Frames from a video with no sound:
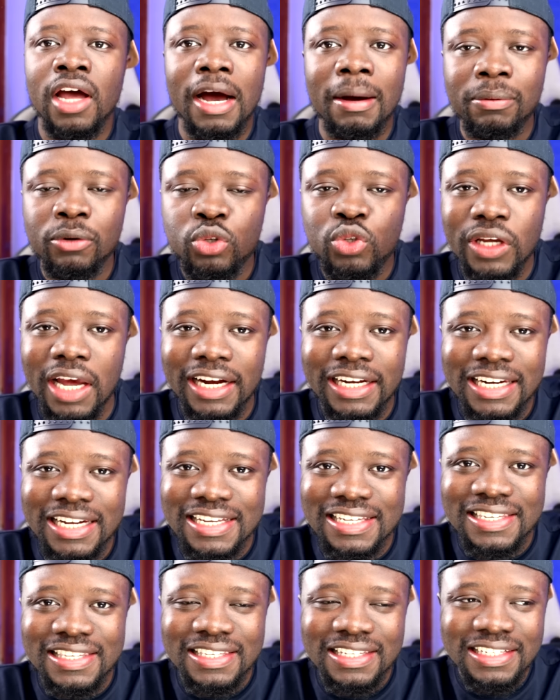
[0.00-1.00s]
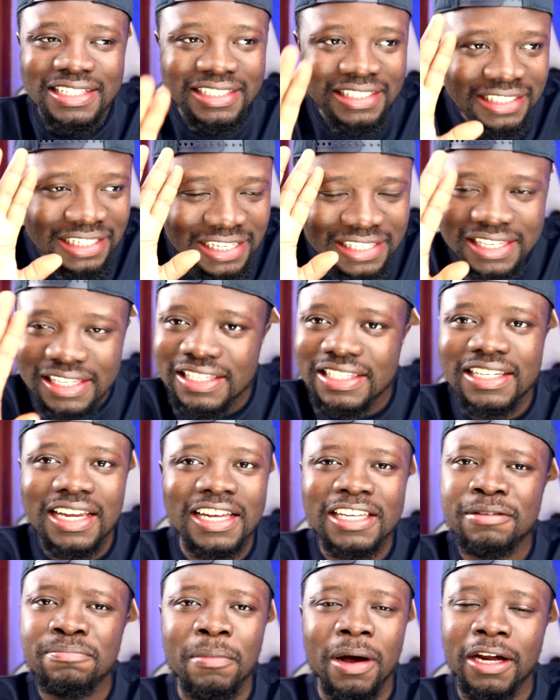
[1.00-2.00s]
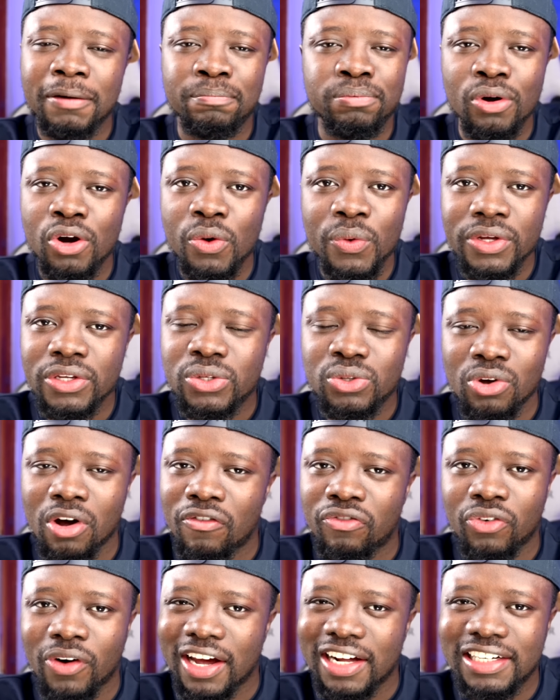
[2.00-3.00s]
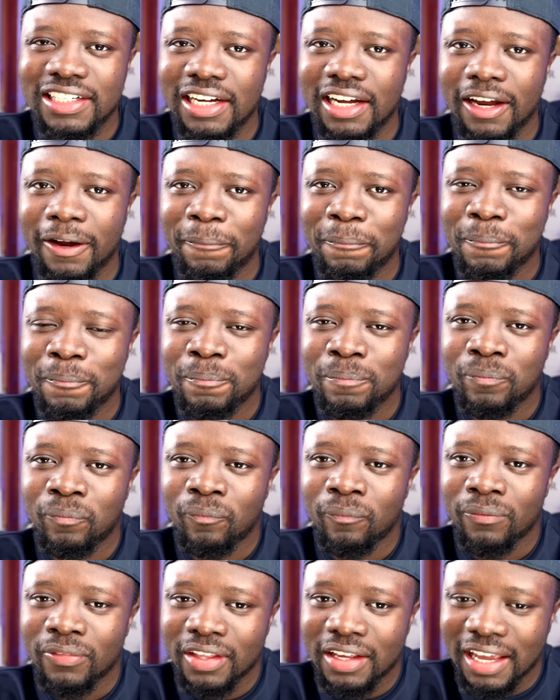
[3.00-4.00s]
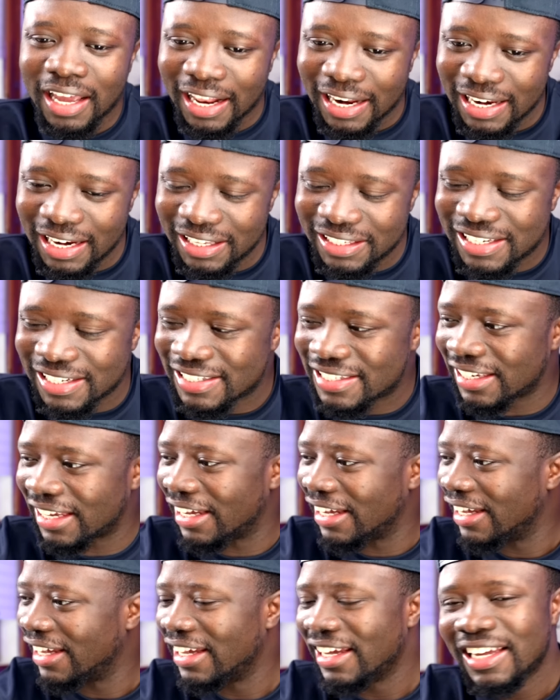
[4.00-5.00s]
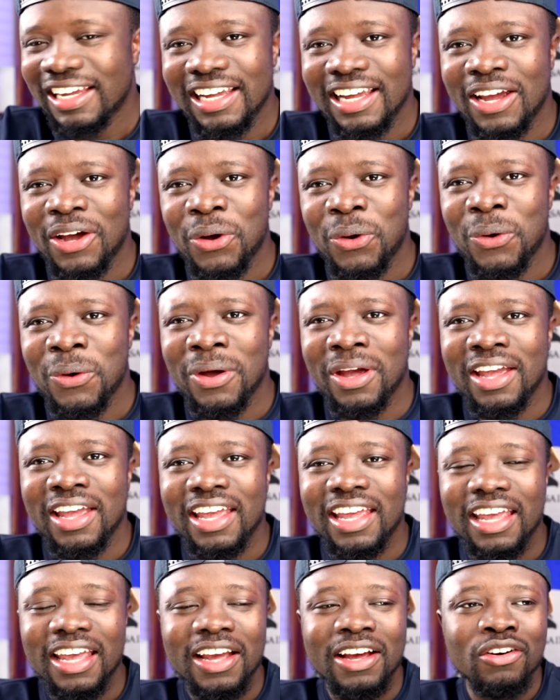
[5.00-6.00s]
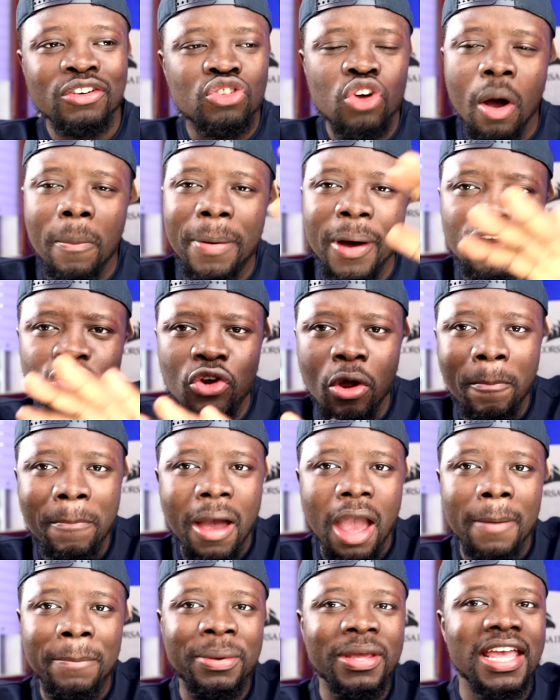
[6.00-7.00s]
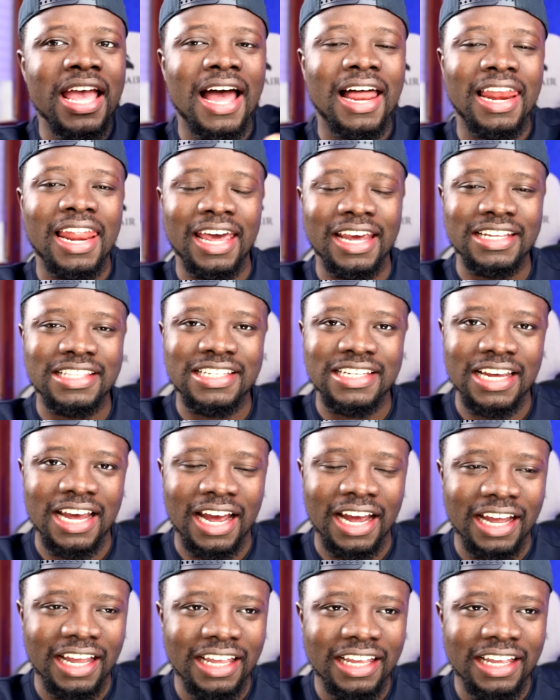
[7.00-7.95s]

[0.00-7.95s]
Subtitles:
Abusia, this is just mind blowing stuff right here. And just say, so bedroom baby, a light here.